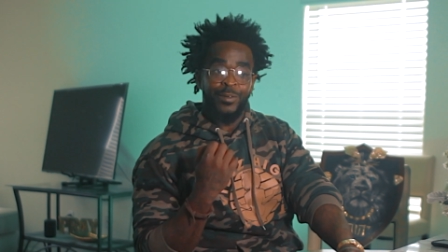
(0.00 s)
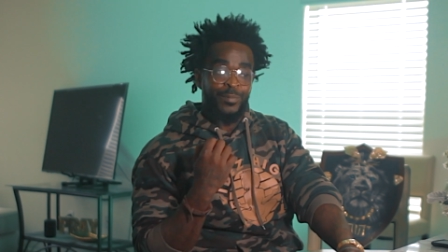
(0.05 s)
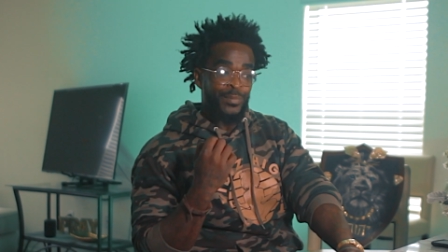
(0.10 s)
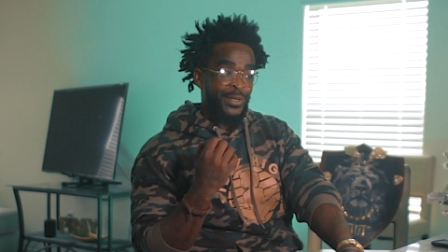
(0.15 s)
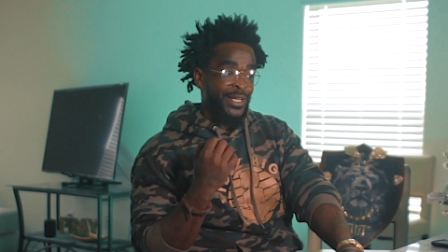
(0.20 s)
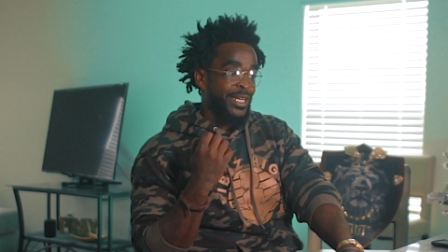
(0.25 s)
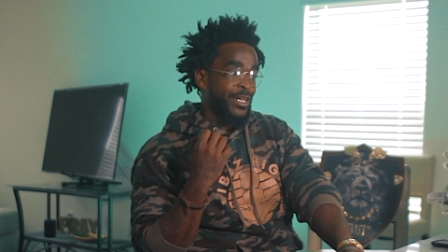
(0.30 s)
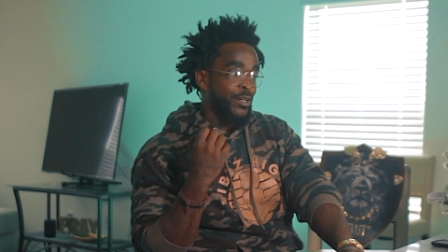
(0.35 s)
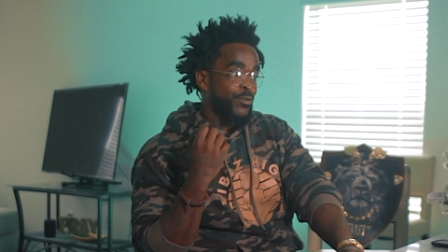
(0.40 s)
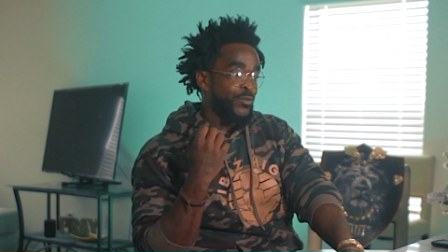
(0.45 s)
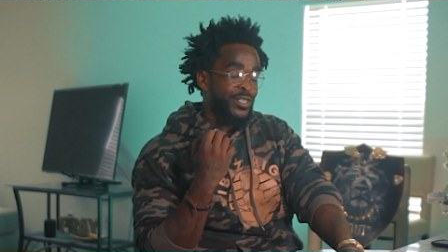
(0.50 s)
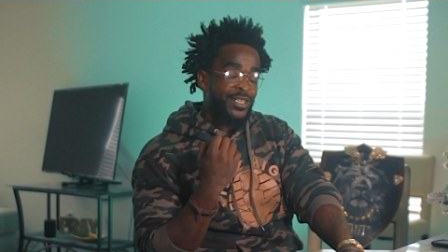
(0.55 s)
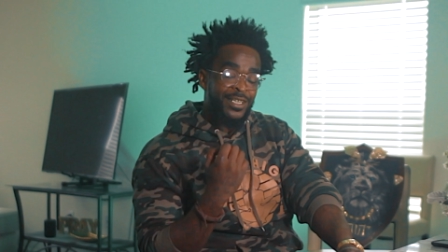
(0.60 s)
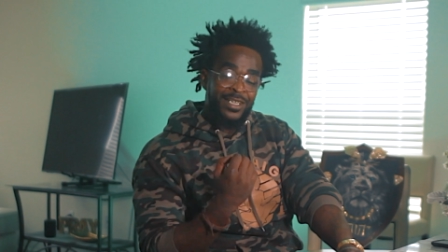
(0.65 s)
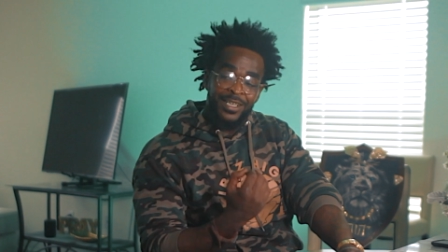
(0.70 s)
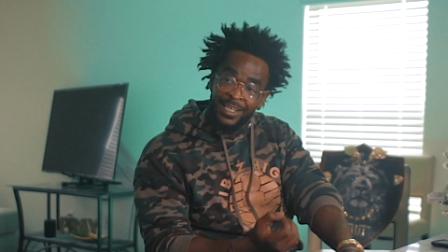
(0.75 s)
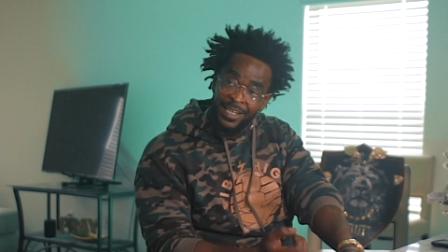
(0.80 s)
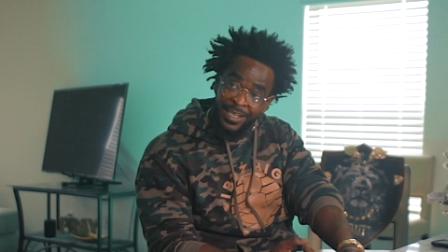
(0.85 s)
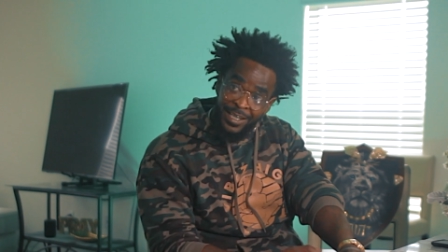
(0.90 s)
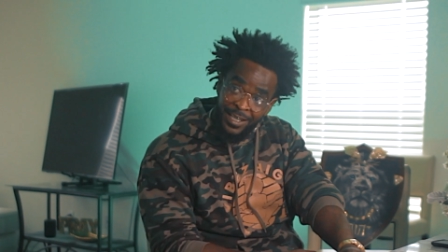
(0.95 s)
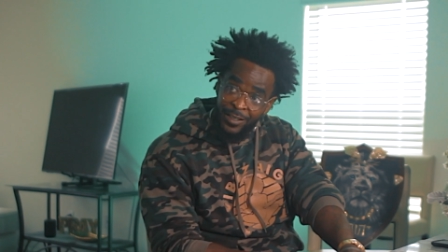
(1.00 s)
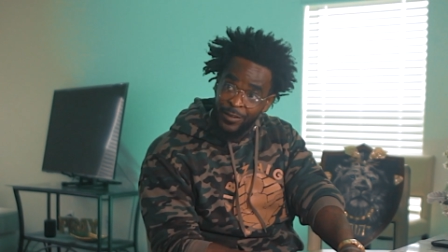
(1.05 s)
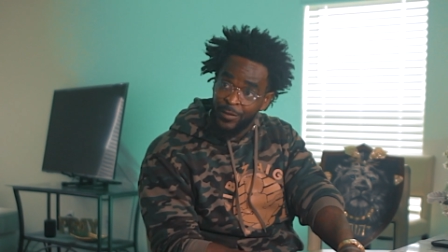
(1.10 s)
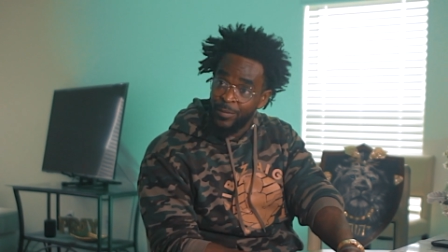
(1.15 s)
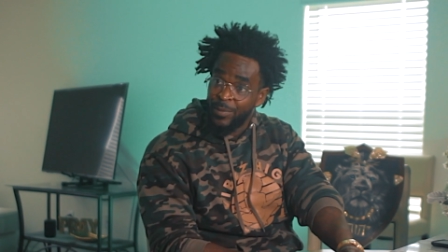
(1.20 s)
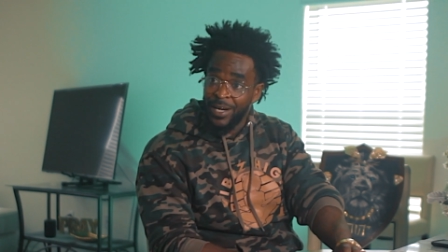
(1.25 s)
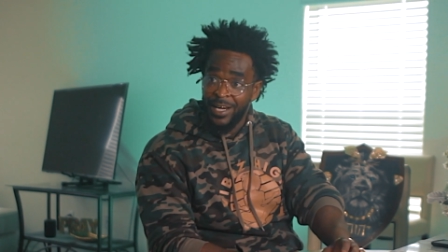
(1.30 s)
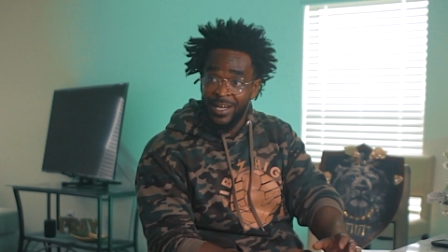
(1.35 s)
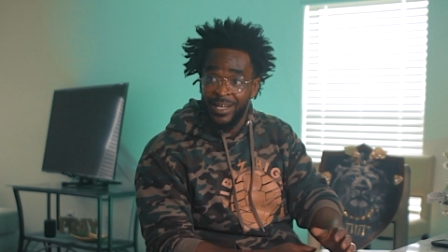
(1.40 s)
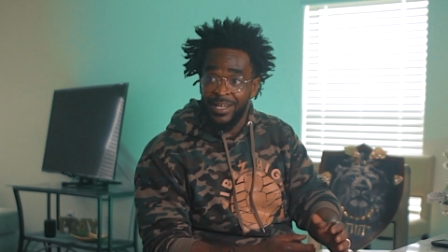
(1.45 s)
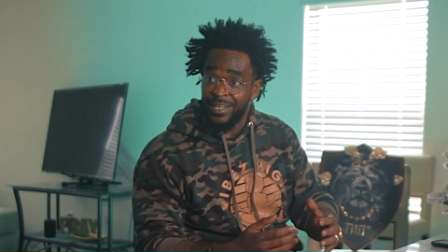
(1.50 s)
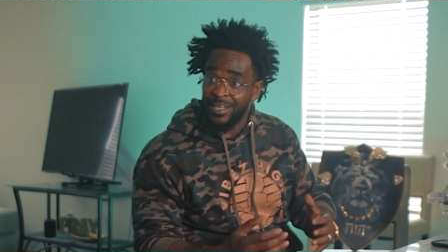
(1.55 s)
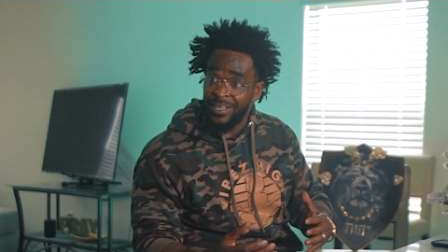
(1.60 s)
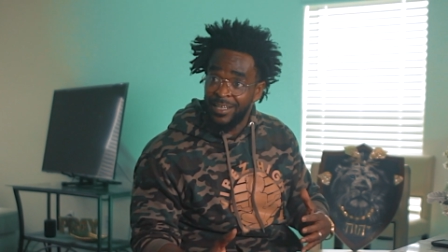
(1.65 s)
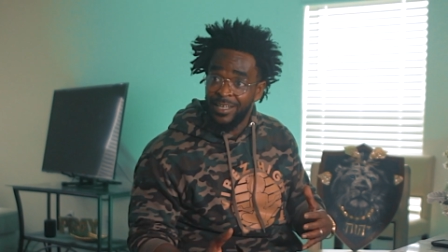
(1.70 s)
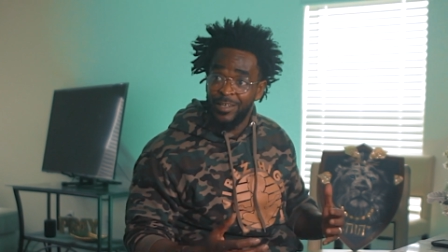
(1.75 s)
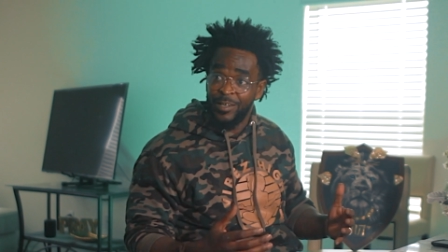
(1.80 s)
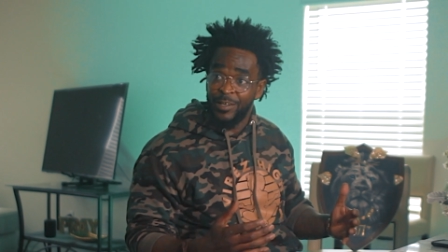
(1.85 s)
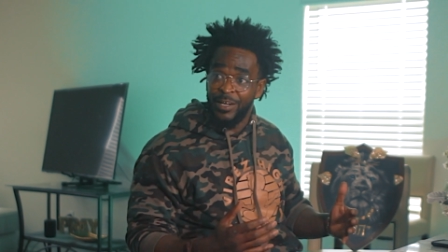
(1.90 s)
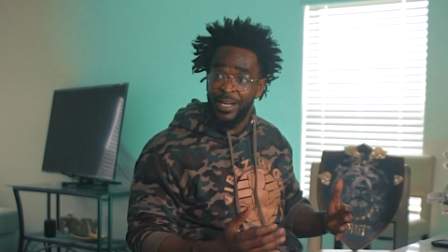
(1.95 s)
being received by
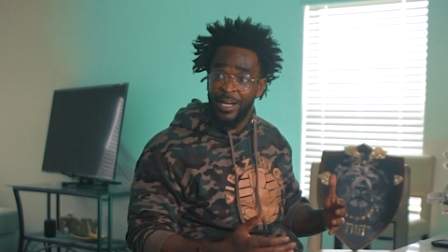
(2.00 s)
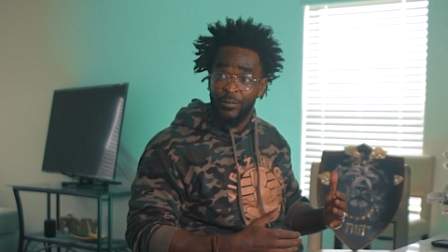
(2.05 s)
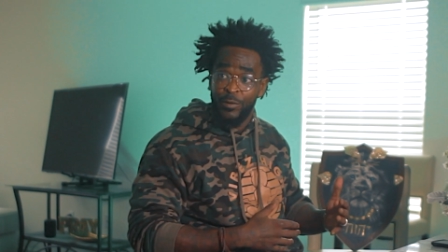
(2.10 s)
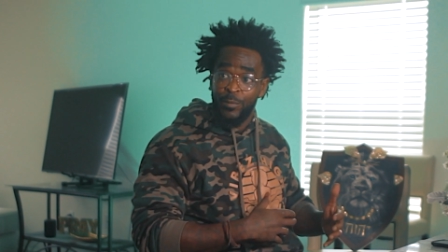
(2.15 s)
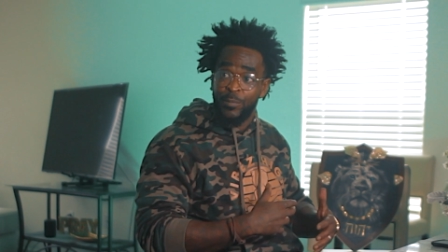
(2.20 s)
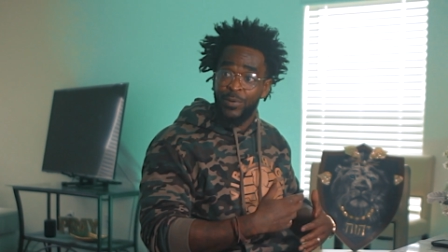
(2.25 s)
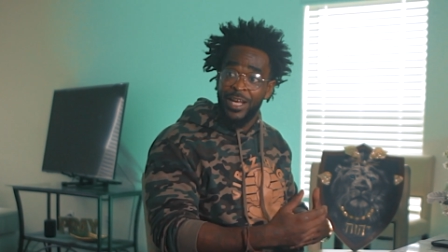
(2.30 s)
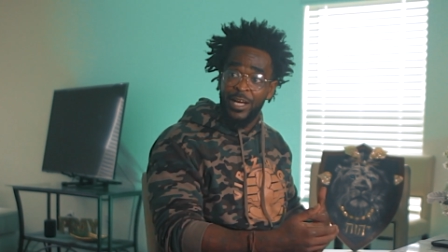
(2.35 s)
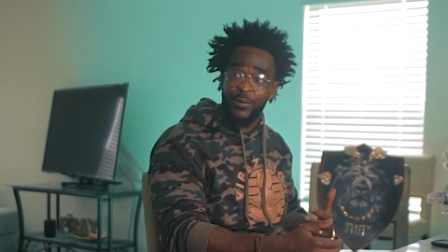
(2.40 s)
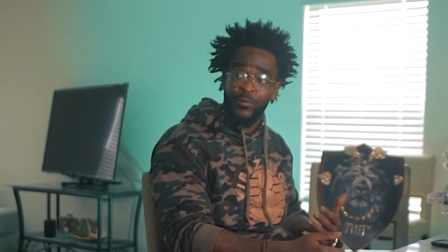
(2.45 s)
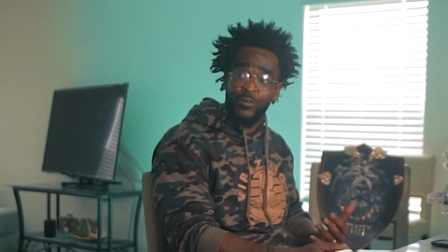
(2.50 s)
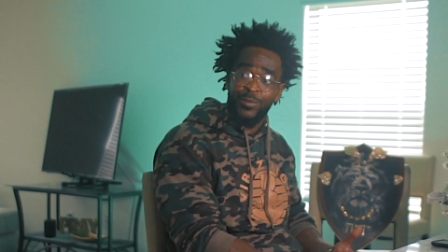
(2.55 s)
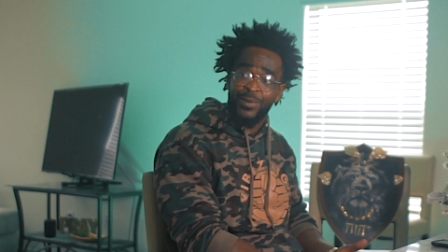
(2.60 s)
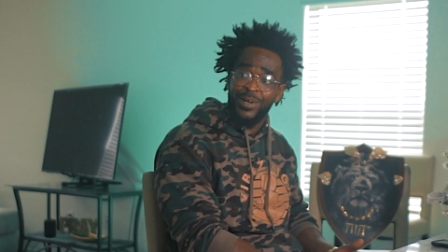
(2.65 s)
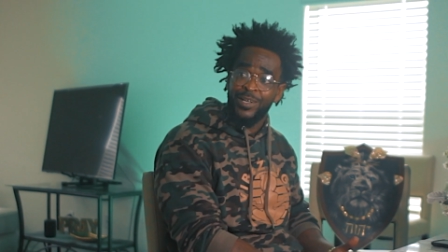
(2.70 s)
every platform